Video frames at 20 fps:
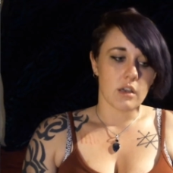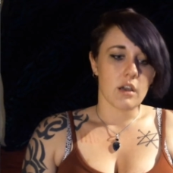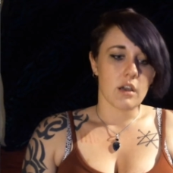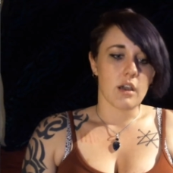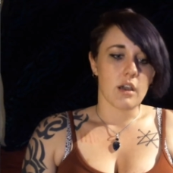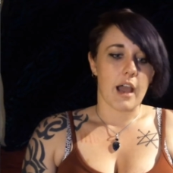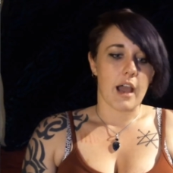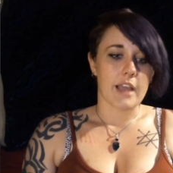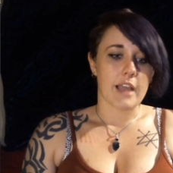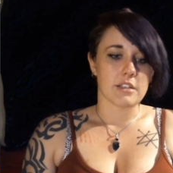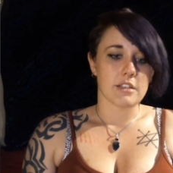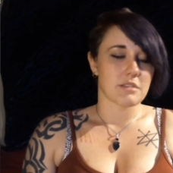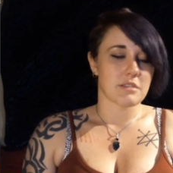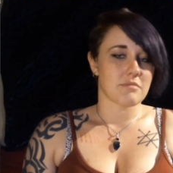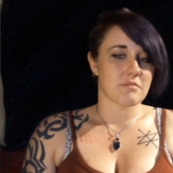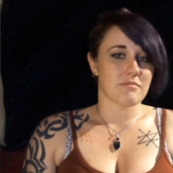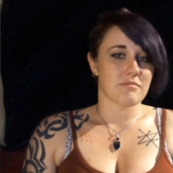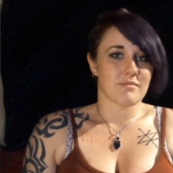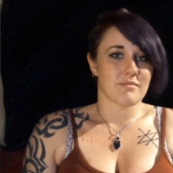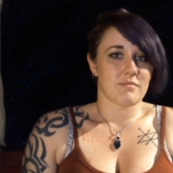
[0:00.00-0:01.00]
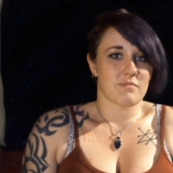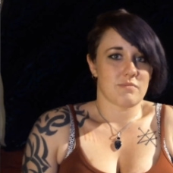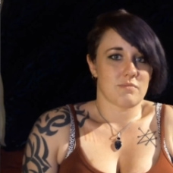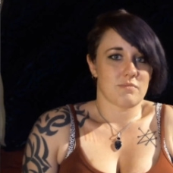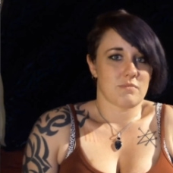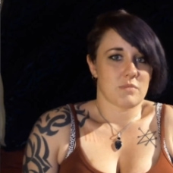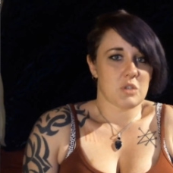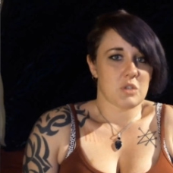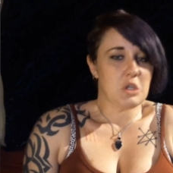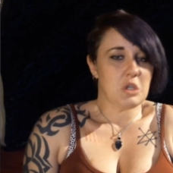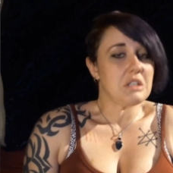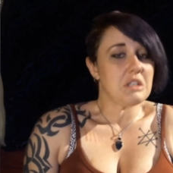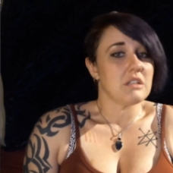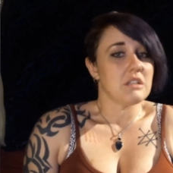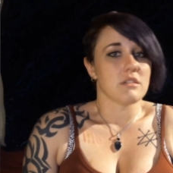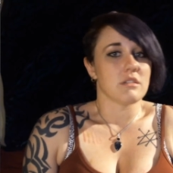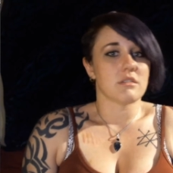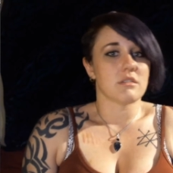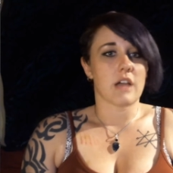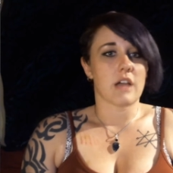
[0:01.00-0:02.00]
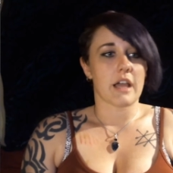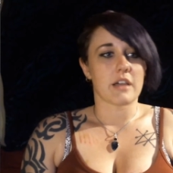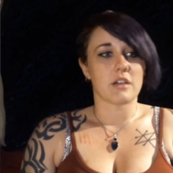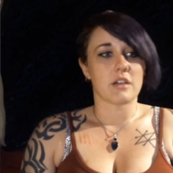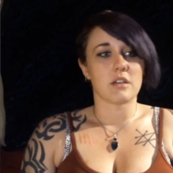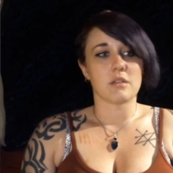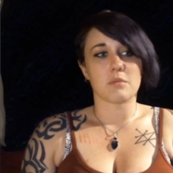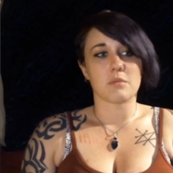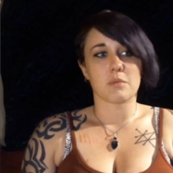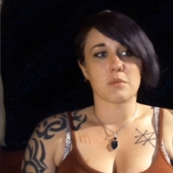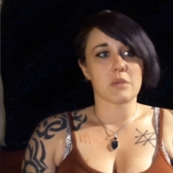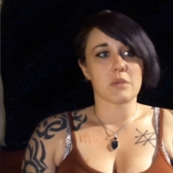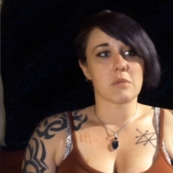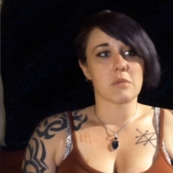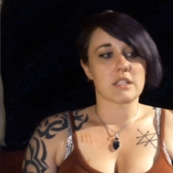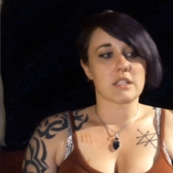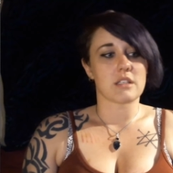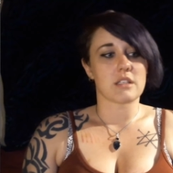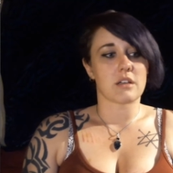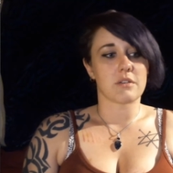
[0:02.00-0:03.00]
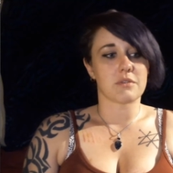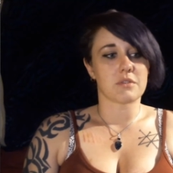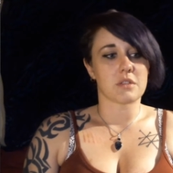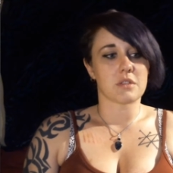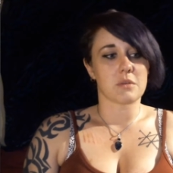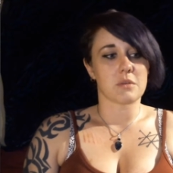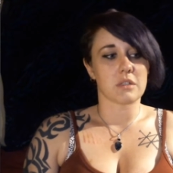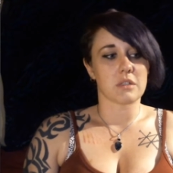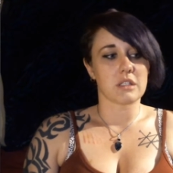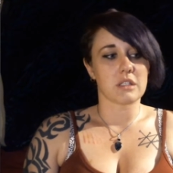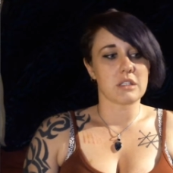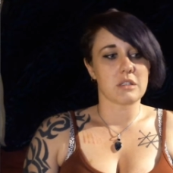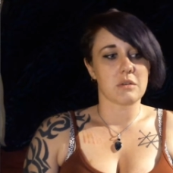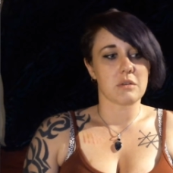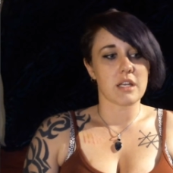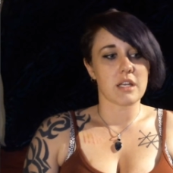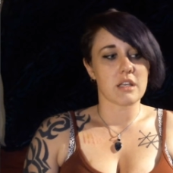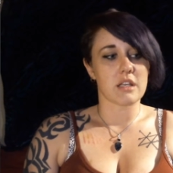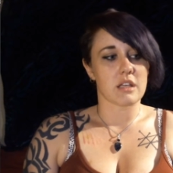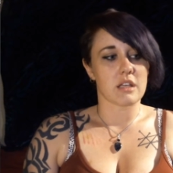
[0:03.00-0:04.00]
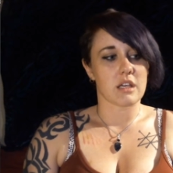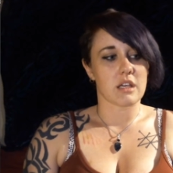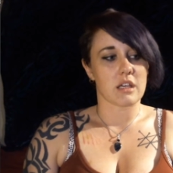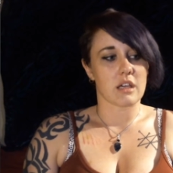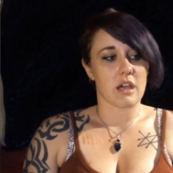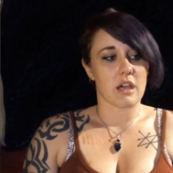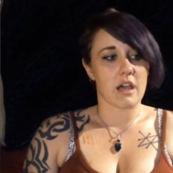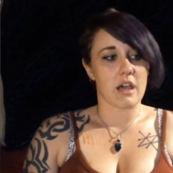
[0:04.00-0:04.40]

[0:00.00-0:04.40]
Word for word: I just couldn't bring myself to really do anything.